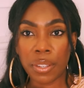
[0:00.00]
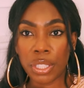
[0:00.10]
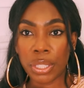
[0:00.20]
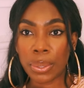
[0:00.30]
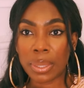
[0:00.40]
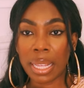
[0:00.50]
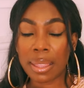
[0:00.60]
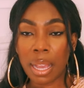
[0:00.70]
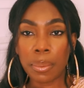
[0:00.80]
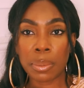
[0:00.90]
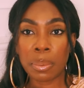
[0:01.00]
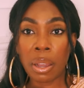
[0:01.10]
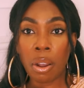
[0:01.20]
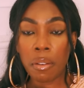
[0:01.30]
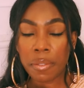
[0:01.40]
videos that that was
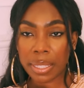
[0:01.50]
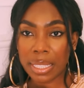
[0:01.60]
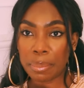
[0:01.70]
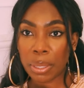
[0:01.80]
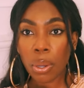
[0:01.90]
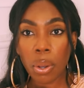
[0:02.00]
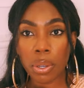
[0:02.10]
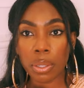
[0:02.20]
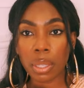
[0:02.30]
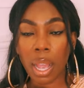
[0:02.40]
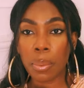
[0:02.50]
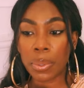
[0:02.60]
obviously because I